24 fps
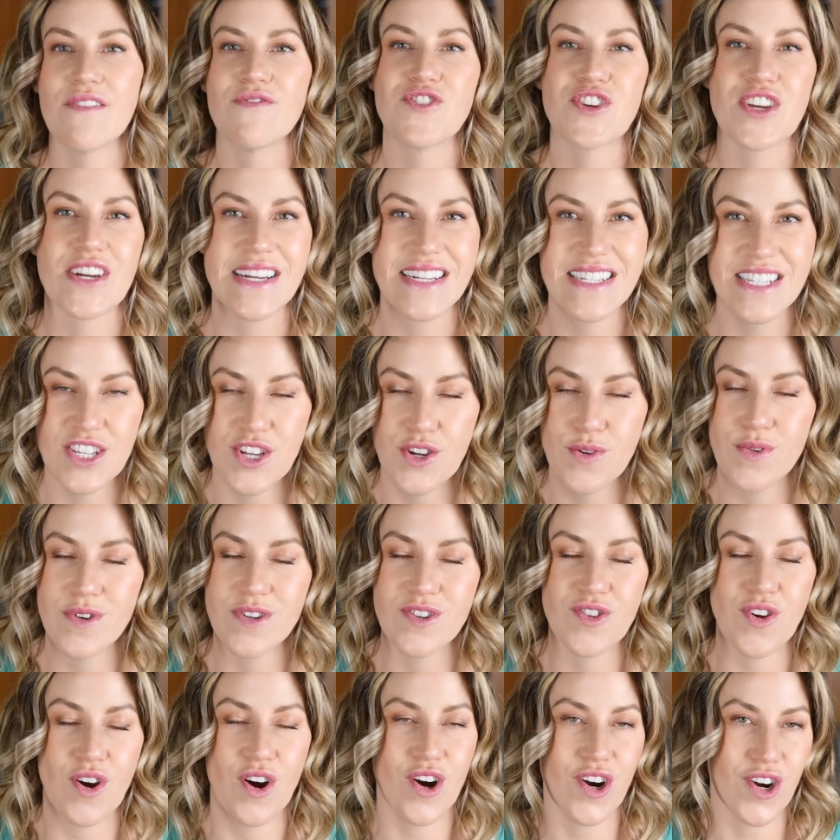If chicken
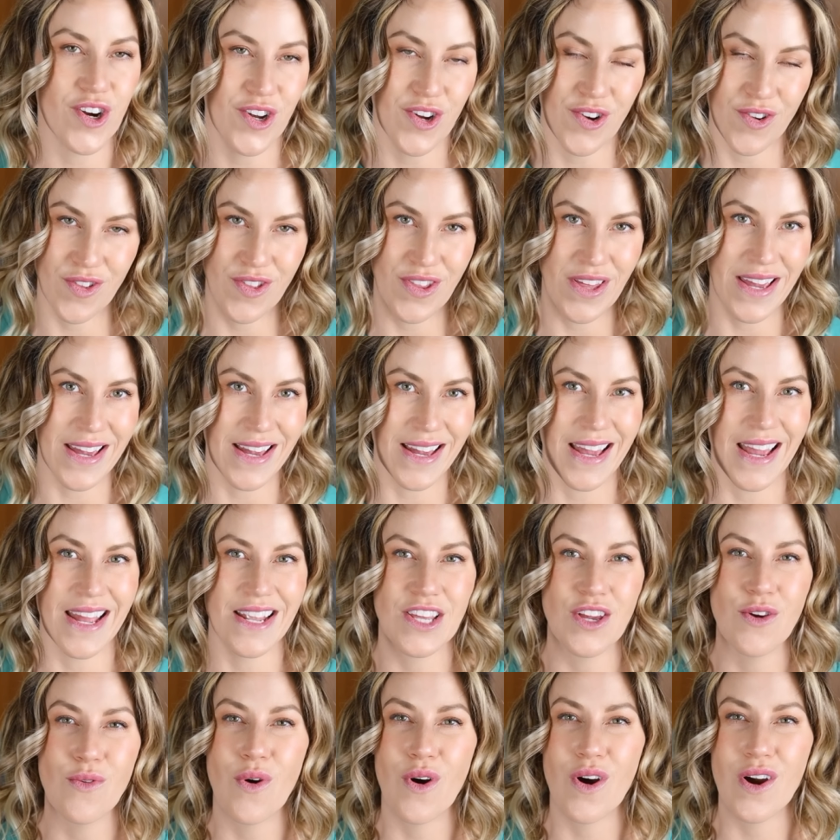skewers aren't your thing
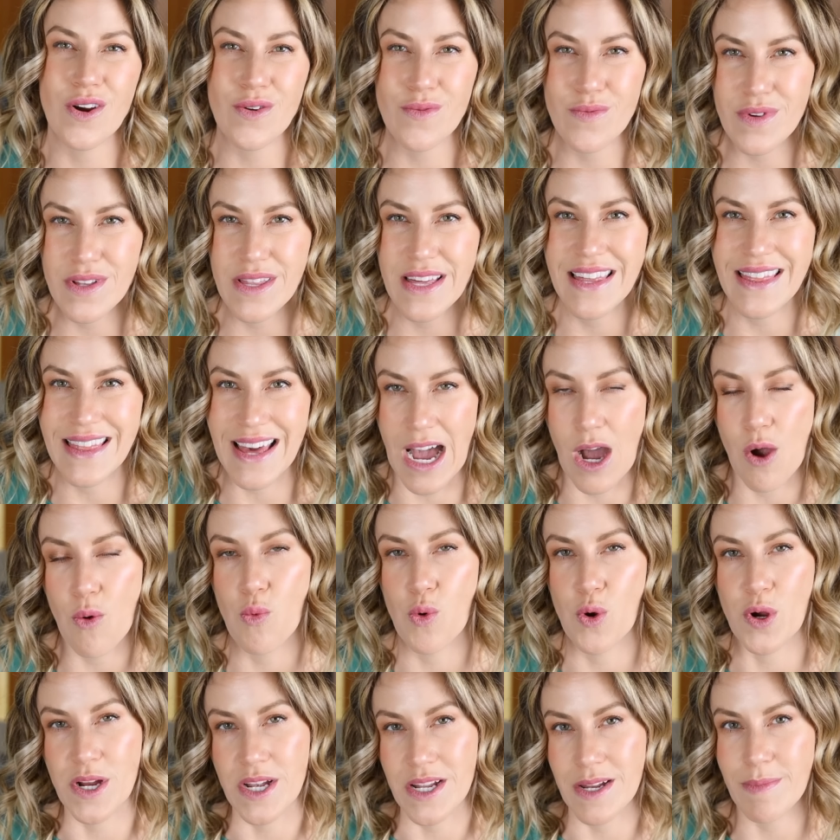and you aren't really that
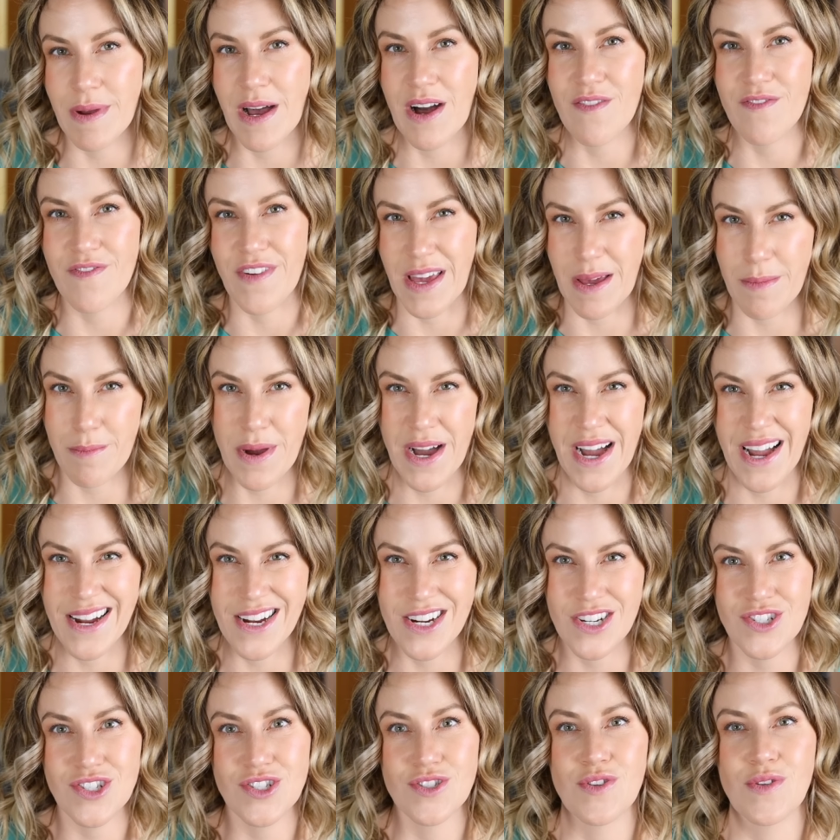worried about
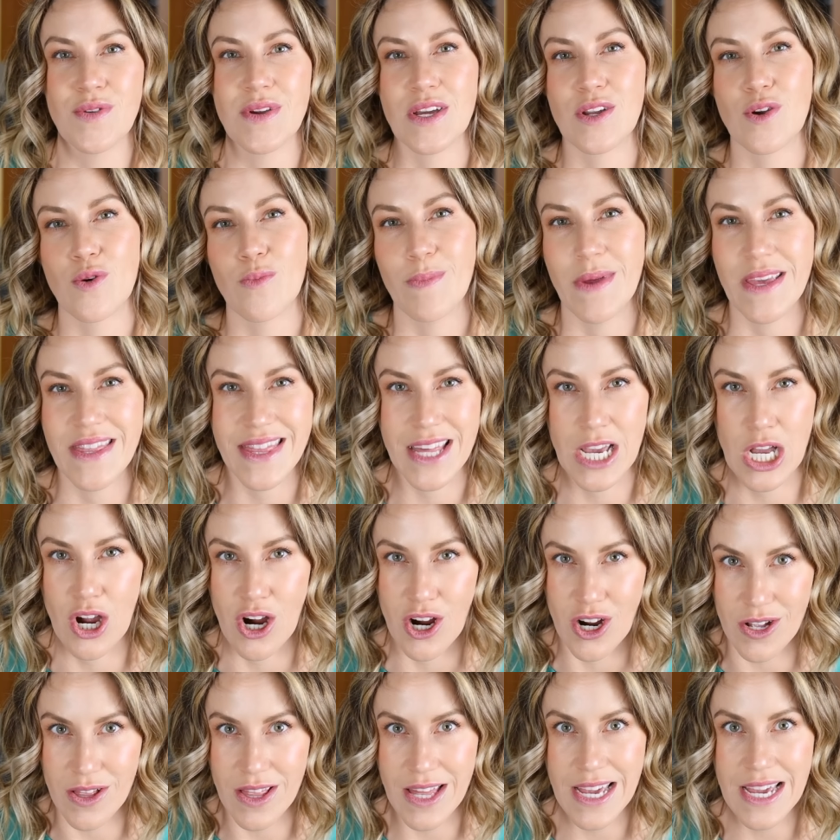vampires so you could omit the
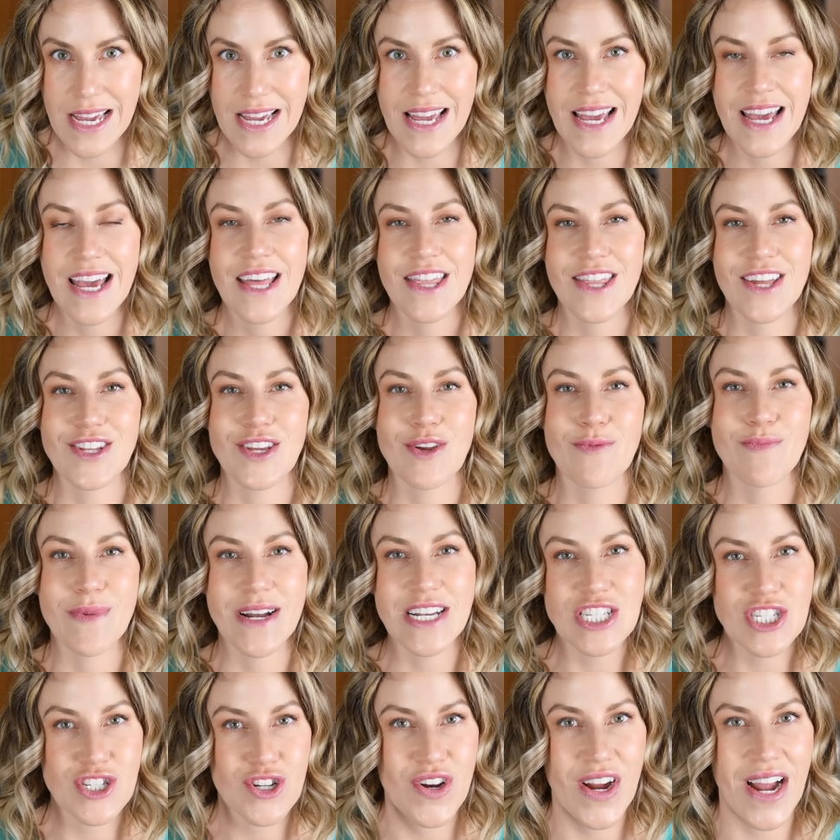garlic, then you
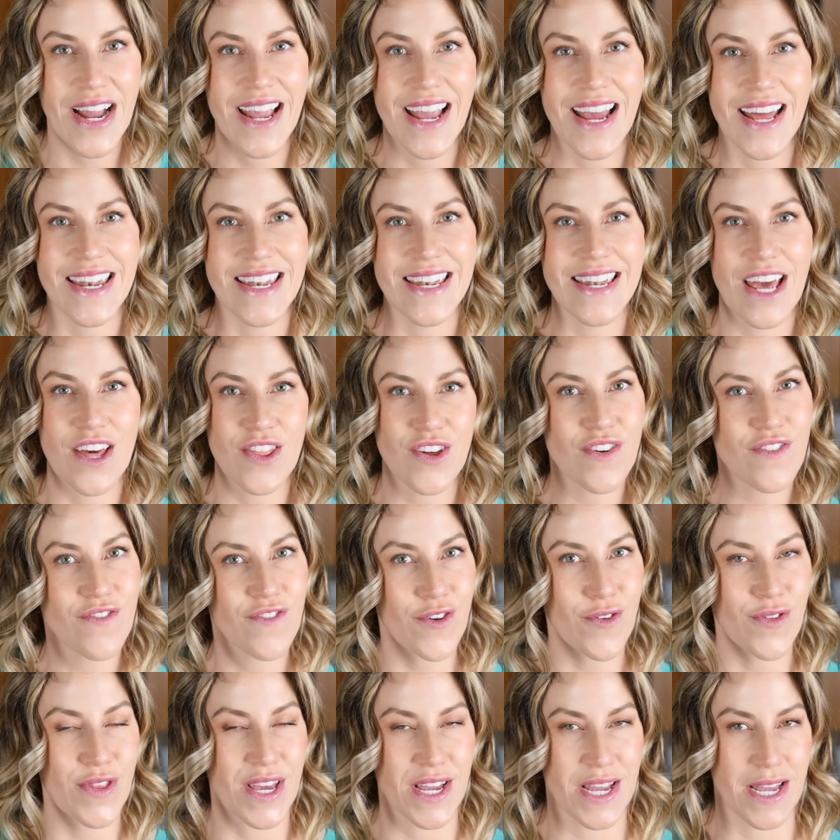must try another
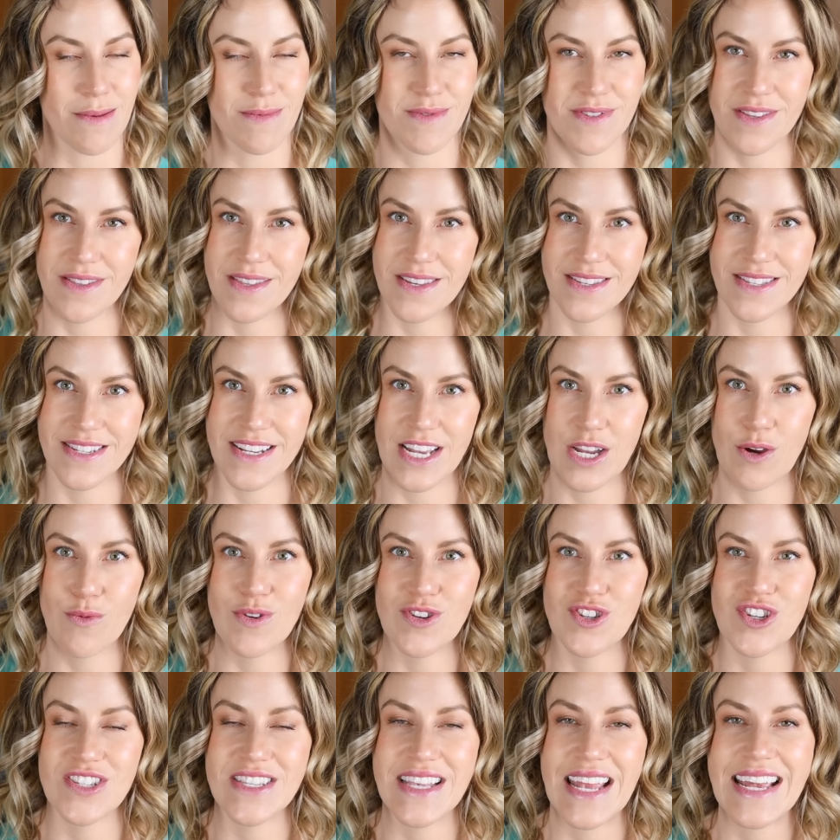food that comes on the stick,
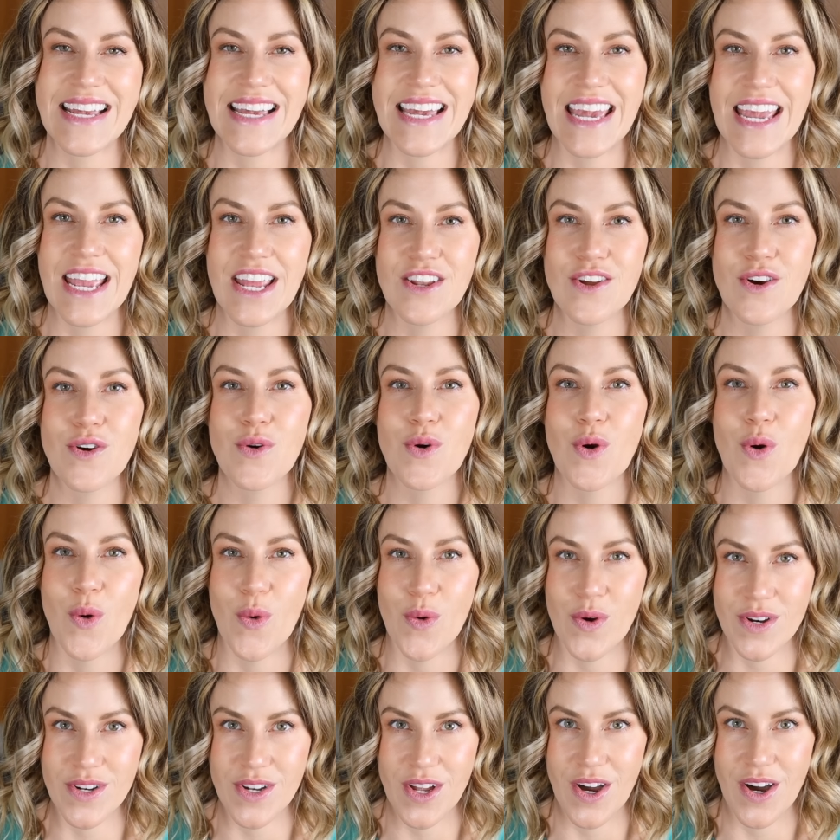which is a keto
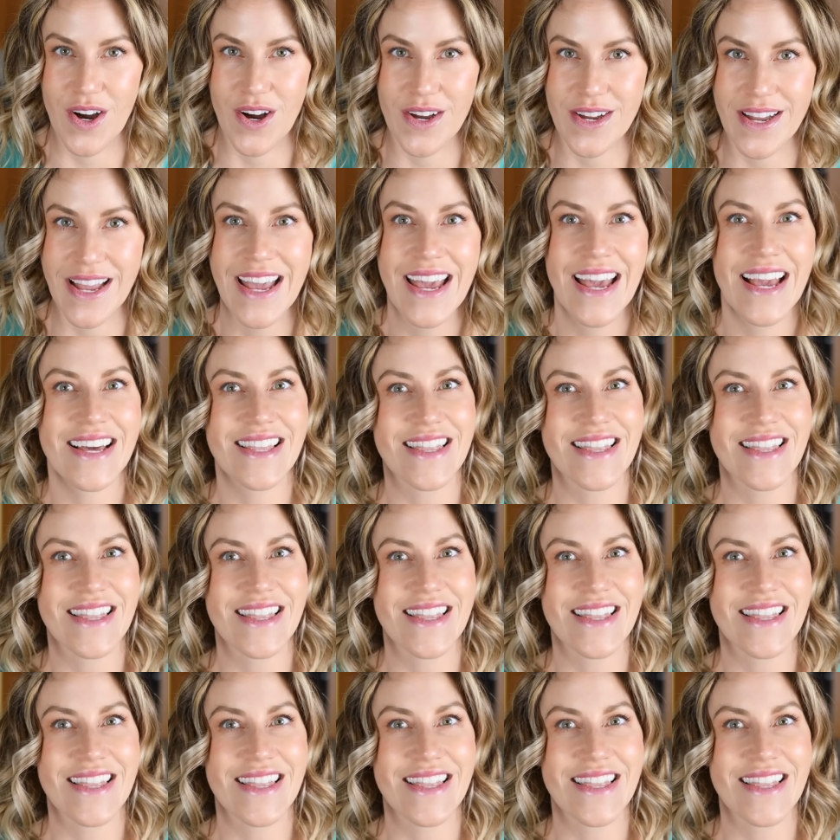corn dog.